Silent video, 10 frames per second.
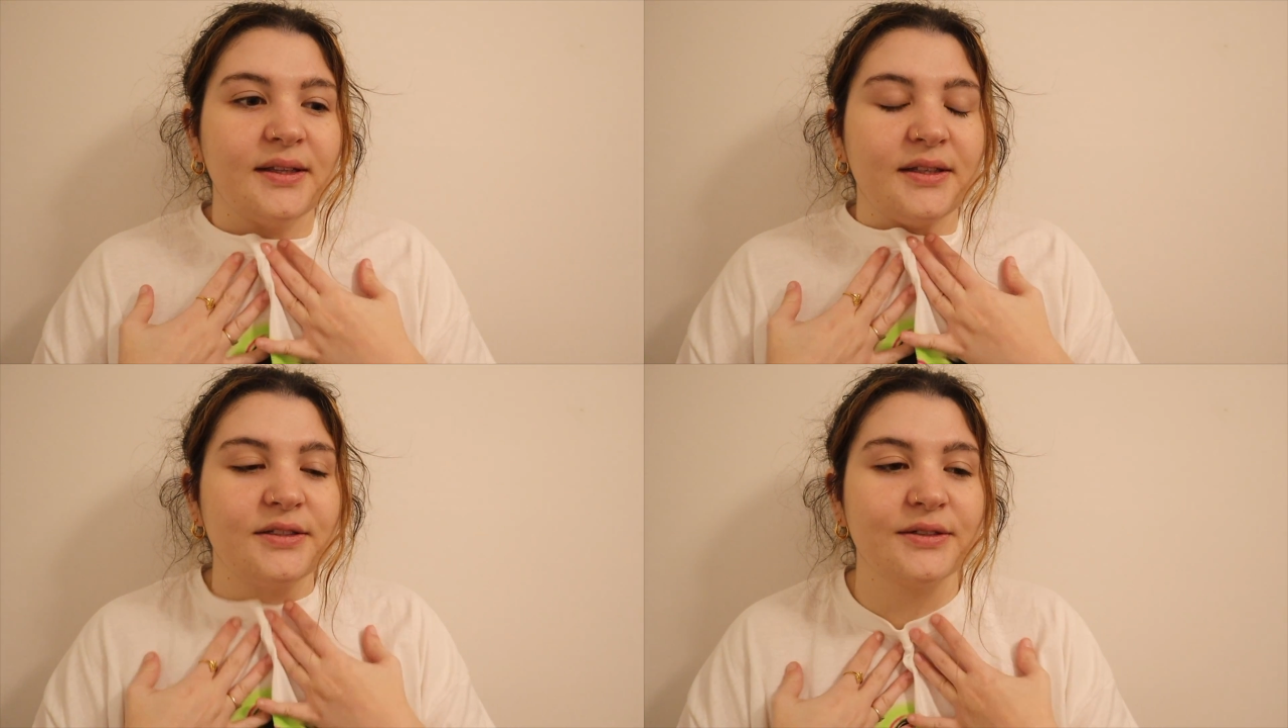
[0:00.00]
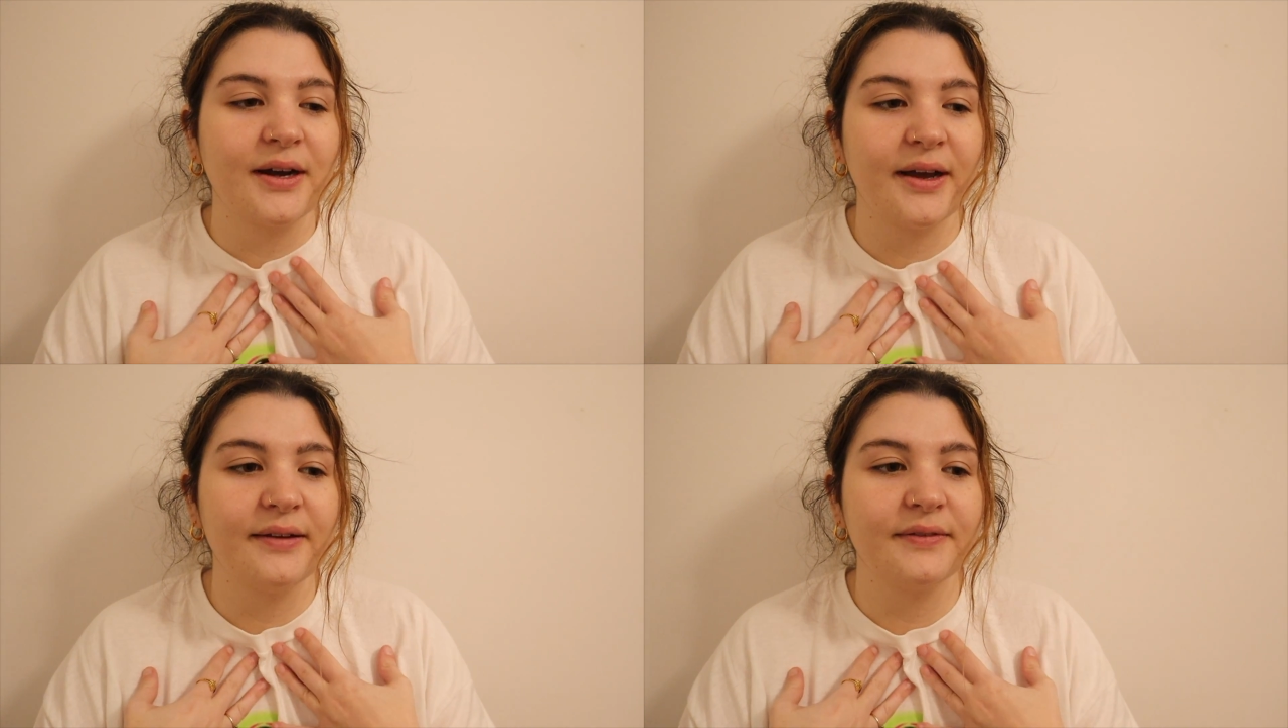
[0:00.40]

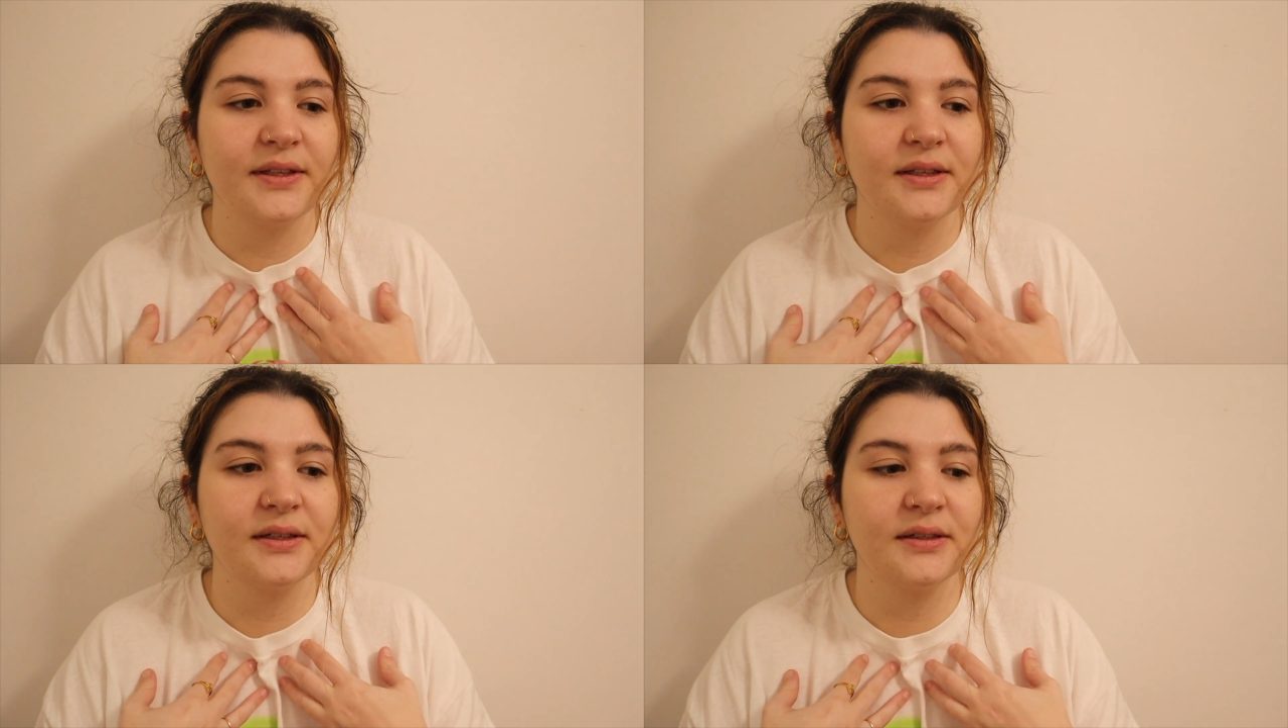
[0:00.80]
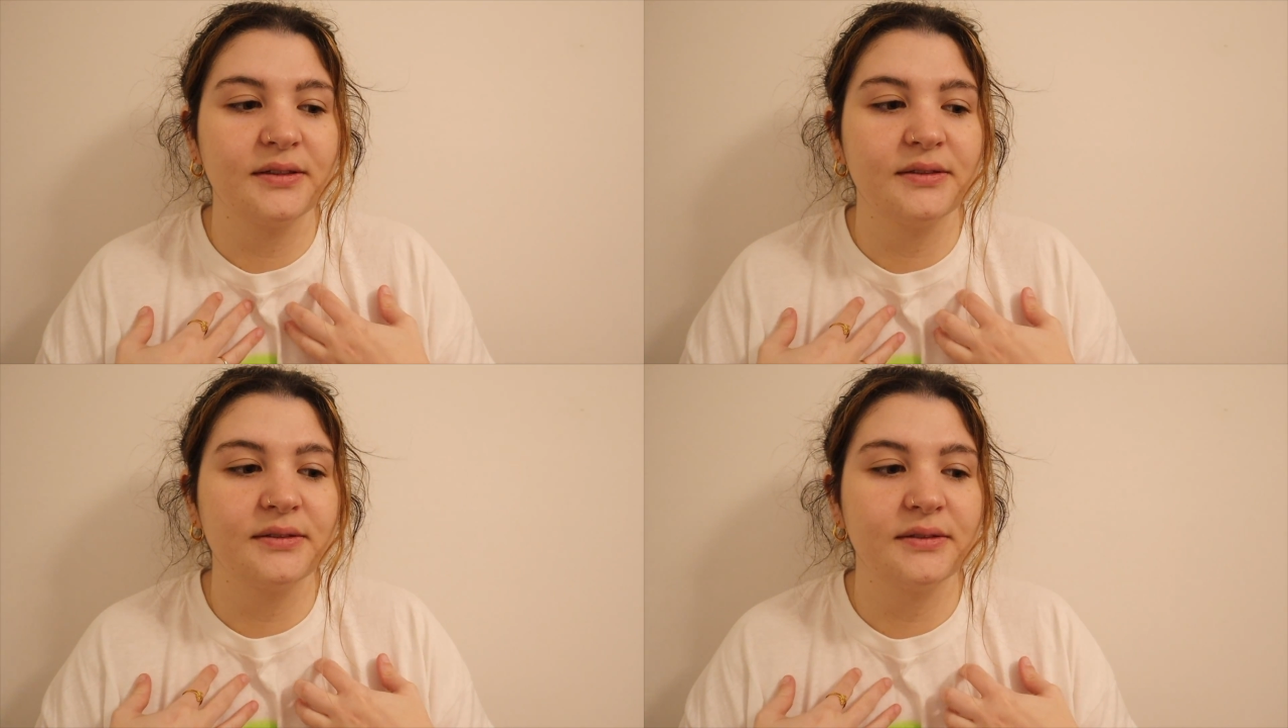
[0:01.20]
drive and the...
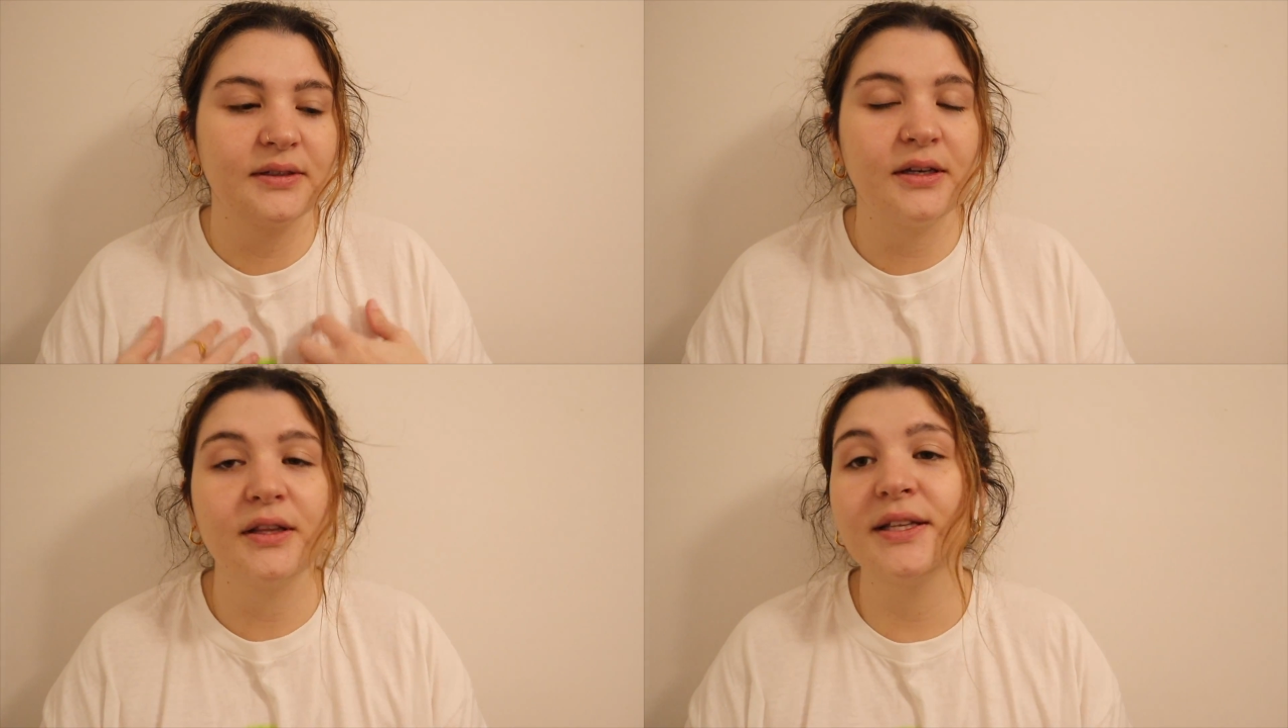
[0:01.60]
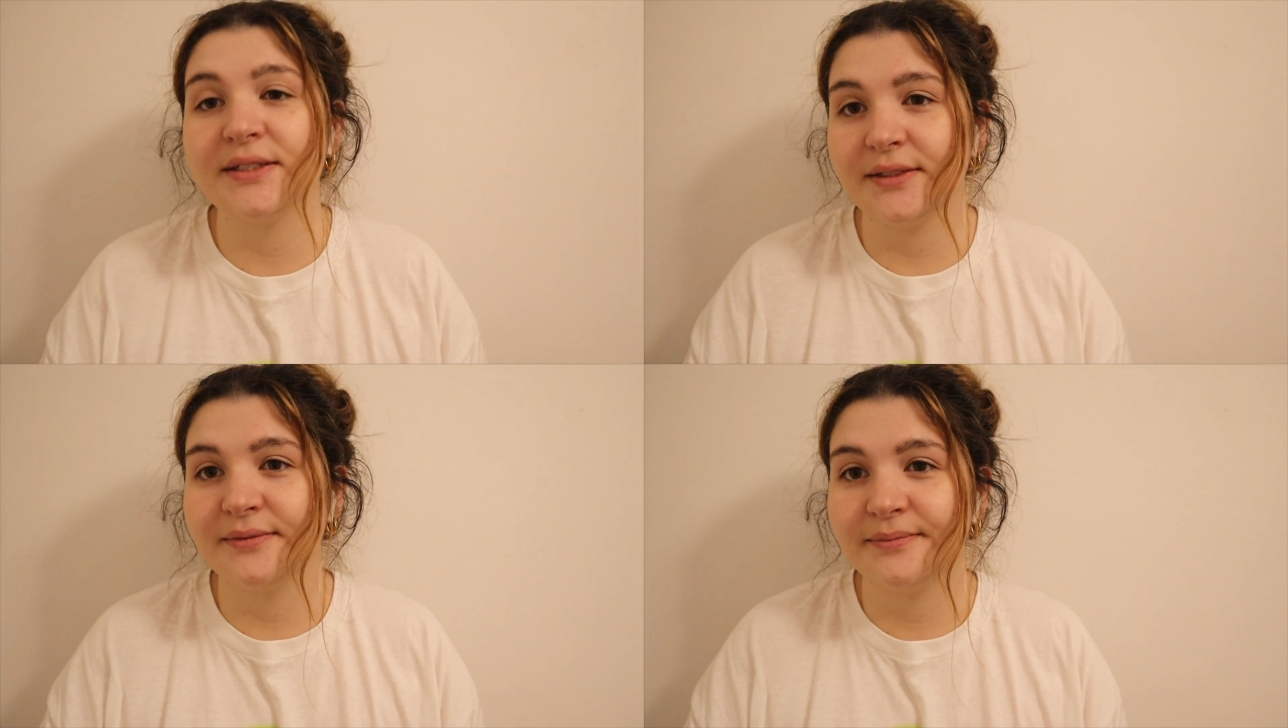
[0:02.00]

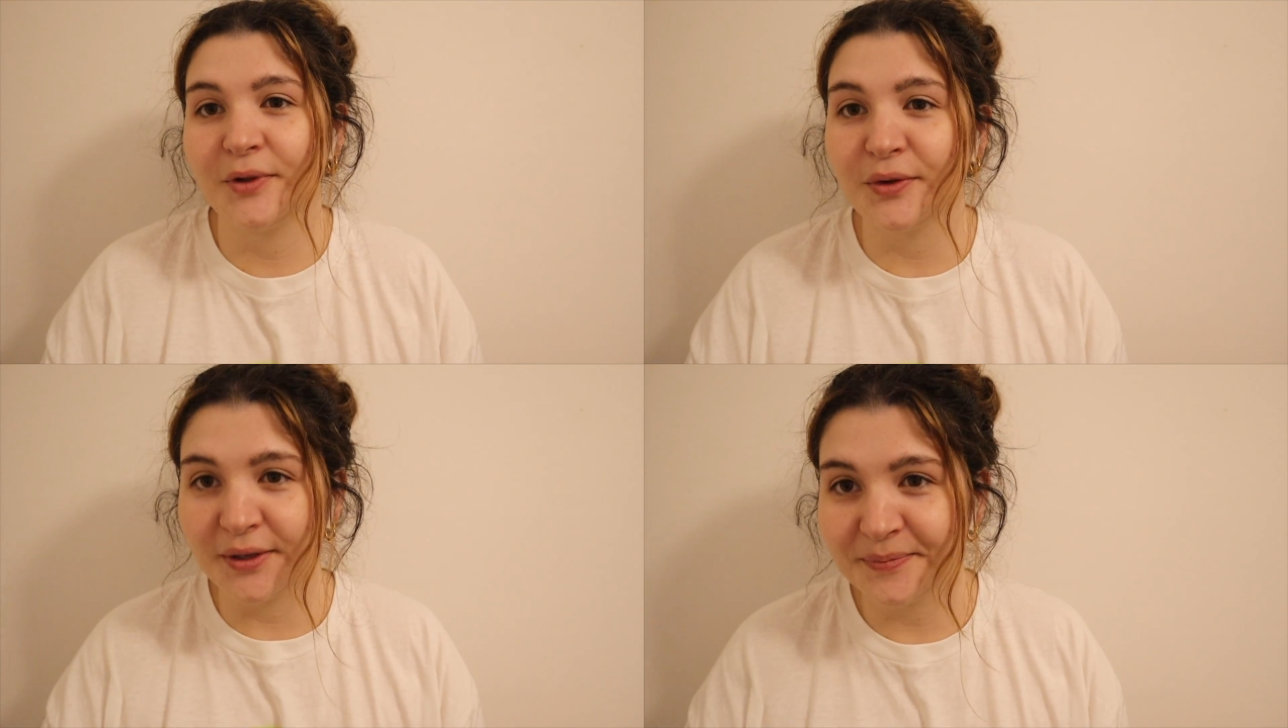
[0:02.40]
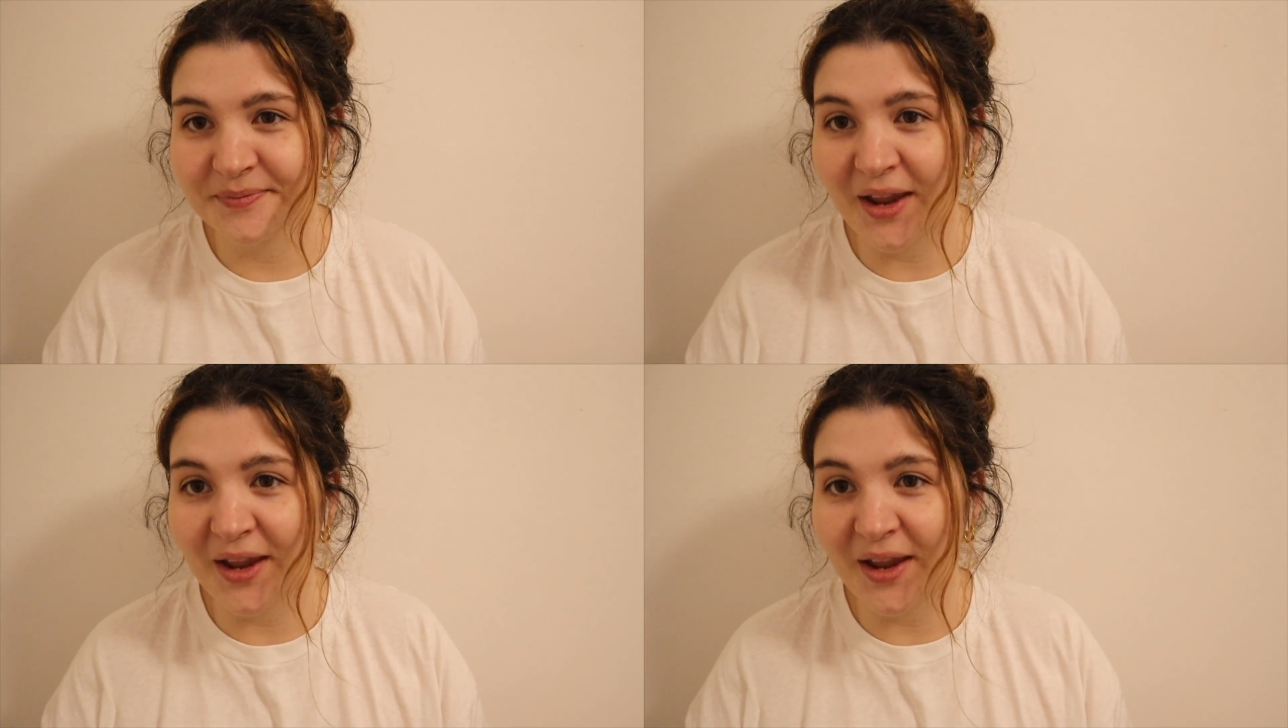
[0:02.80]
Listen, hold up.